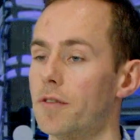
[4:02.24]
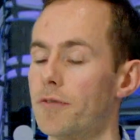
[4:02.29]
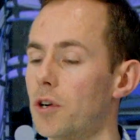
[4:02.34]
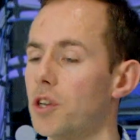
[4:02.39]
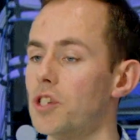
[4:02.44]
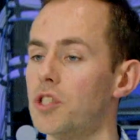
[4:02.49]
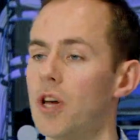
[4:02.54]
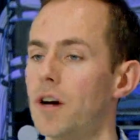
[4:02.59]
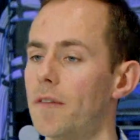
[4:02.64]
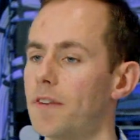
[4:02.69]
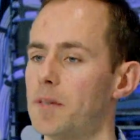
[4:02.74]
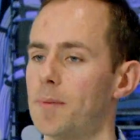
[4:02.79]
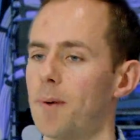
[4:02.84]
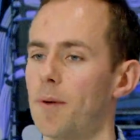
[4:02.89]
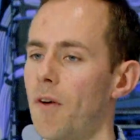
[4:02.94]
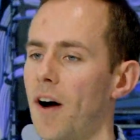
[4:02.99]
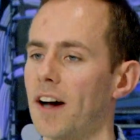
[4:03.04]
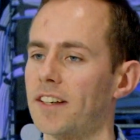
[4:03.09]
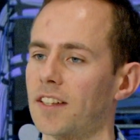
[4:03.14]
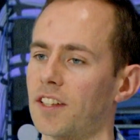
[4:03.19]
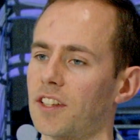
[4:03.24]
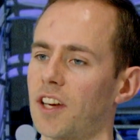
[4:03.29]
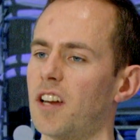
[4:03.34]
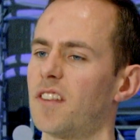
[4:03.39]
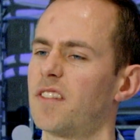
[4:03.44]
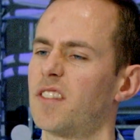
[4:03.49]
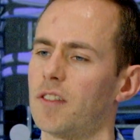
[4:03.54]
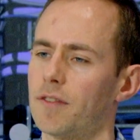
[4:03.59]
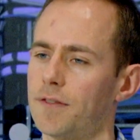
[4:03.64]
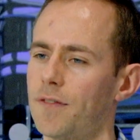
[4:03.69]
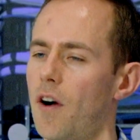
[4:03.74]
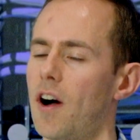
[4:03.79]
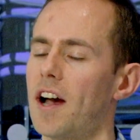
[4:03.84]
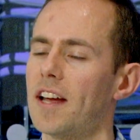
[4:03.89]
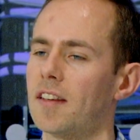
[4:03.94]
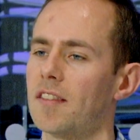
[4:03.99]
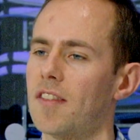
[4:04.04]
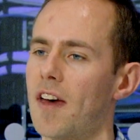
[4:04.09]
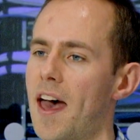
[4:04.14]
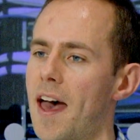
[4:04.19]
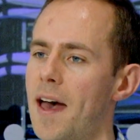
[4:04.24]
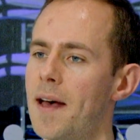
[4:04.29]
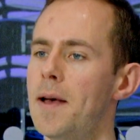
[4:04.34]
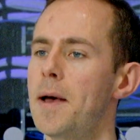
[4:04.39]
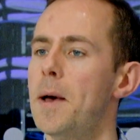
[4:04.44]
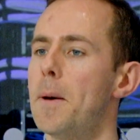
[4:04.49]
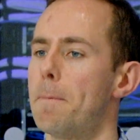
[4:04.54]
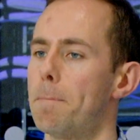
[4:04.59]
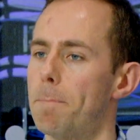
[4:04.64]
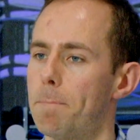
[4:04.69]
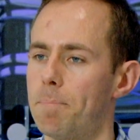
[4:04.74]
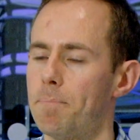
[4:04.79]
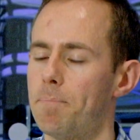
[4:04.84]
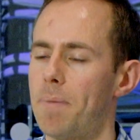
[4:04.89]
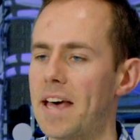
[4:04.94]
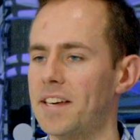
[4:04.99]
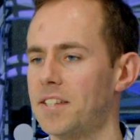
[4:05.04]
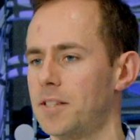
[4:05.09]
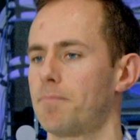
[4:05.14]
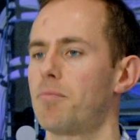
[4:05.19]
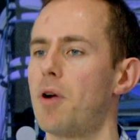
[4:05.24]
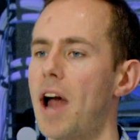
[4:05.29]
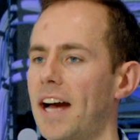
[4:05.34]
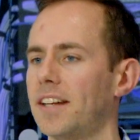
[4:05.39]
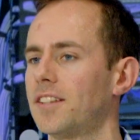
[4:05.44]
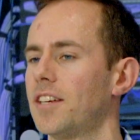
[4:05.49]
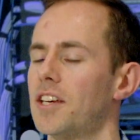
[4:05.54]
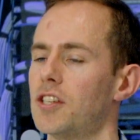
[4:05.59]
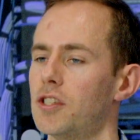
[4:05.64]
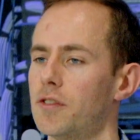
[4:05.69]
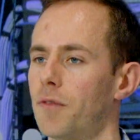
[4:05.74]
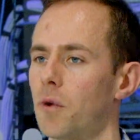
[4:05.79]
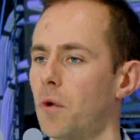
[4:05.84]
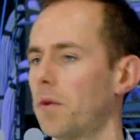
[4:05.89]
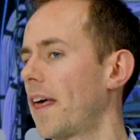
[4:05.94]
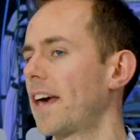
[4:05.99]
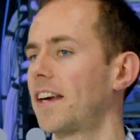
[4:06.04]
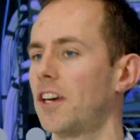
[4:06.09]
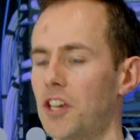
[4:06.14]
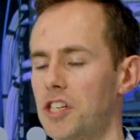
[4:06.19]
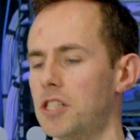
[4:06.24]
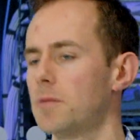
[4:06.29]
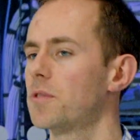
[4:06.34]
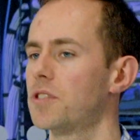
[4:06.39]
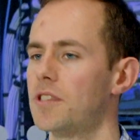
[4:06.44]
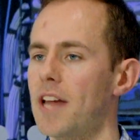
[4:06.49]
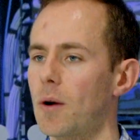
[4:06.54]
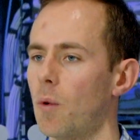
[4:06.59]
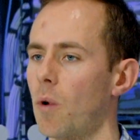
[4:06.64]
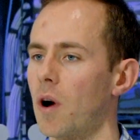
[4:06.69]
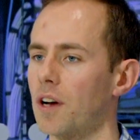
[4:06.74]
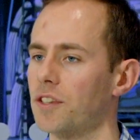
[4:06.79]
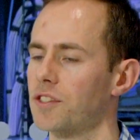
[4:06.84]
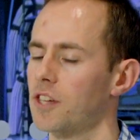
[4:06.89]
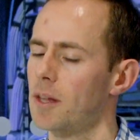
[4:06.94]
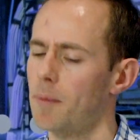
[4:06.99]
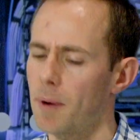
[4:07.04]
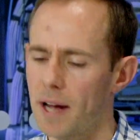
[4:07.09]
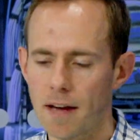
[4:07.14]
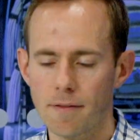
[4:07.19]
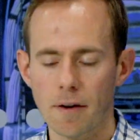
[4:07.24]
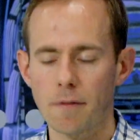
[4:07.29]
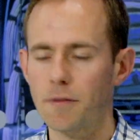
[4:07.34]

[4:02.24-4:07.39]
for a service provider to kind of define their best practice for their customers' networks. And they might have a